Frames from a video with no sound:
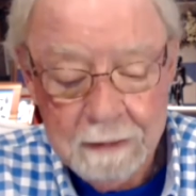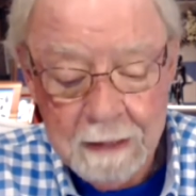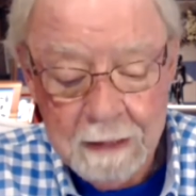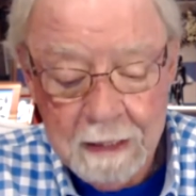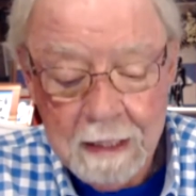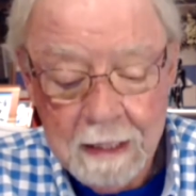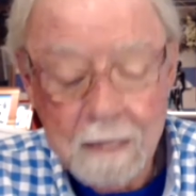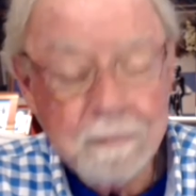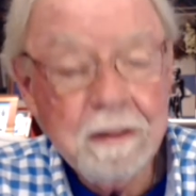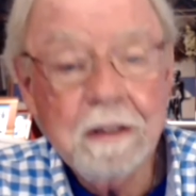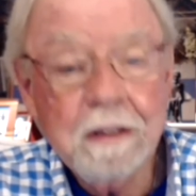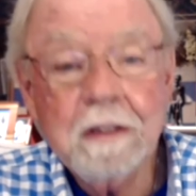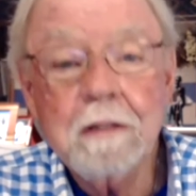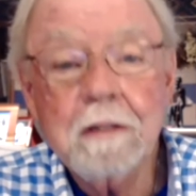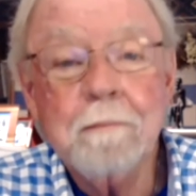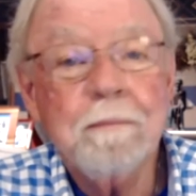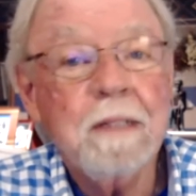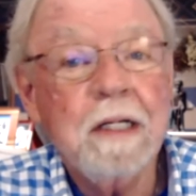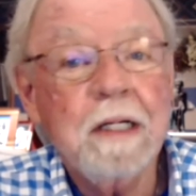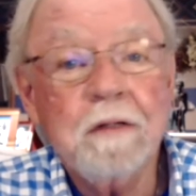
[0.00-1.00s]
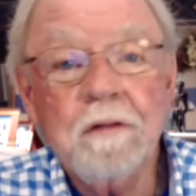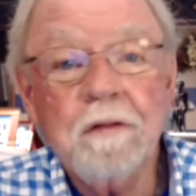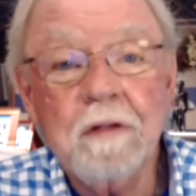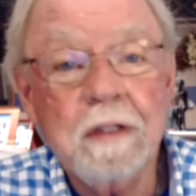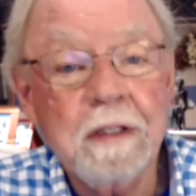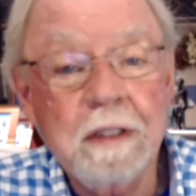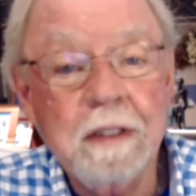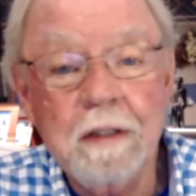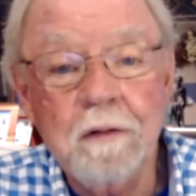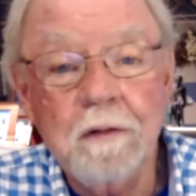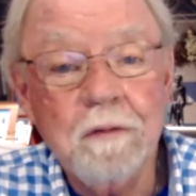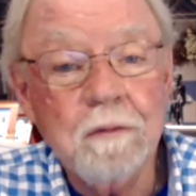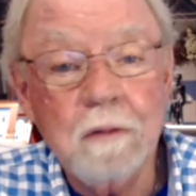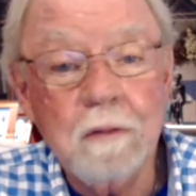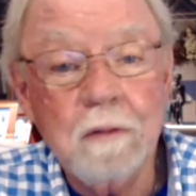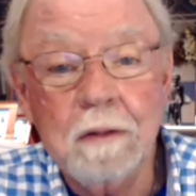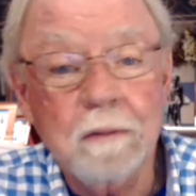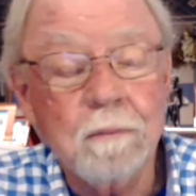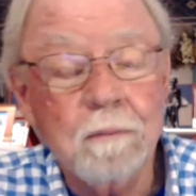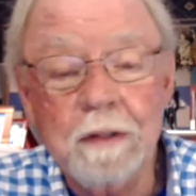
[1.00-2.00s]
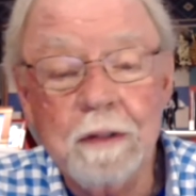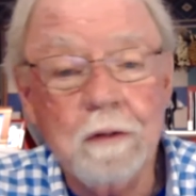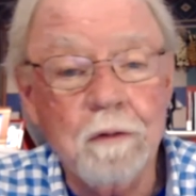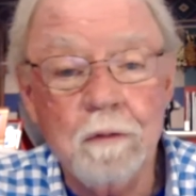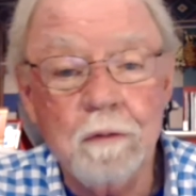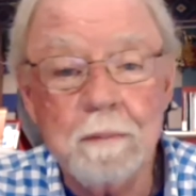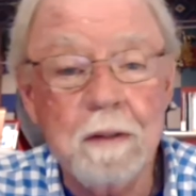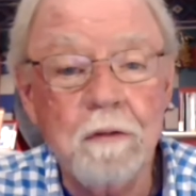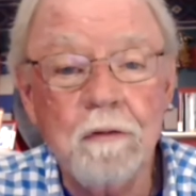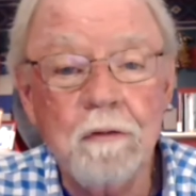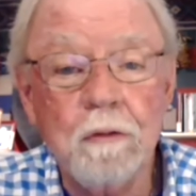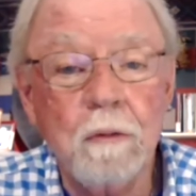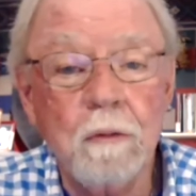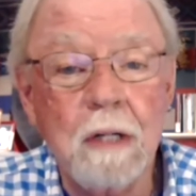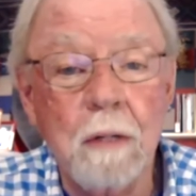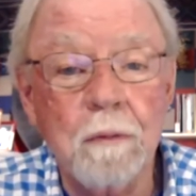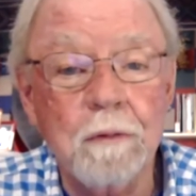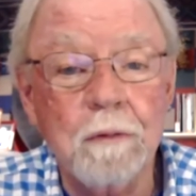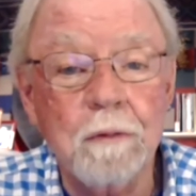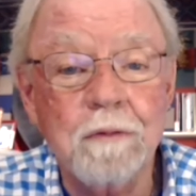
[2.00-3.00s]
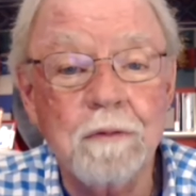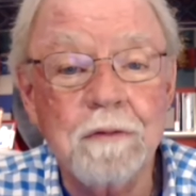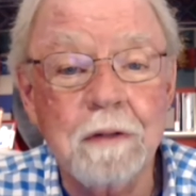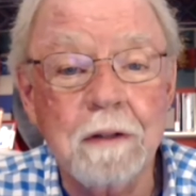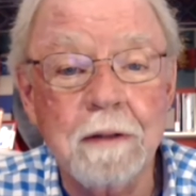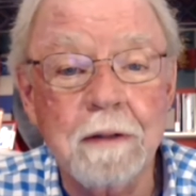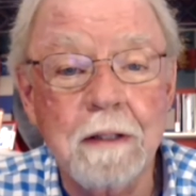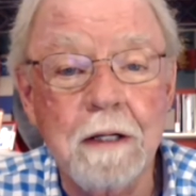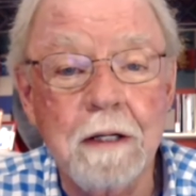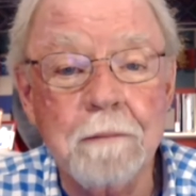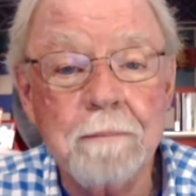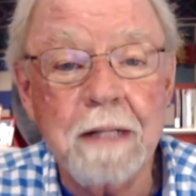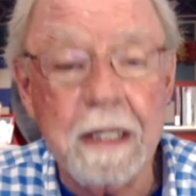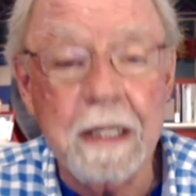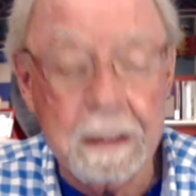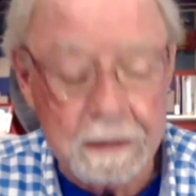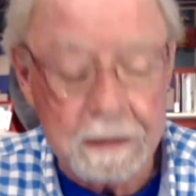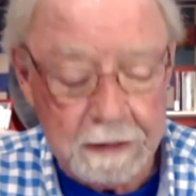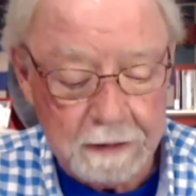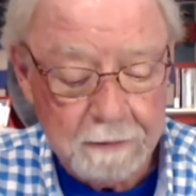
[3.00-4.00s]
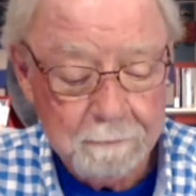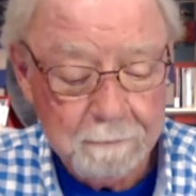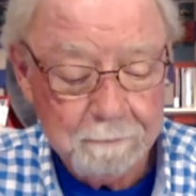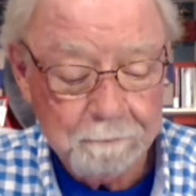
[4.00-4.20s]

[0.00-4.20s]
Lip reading: I mean, the complexity of this, we could spend 2 hours unpacking.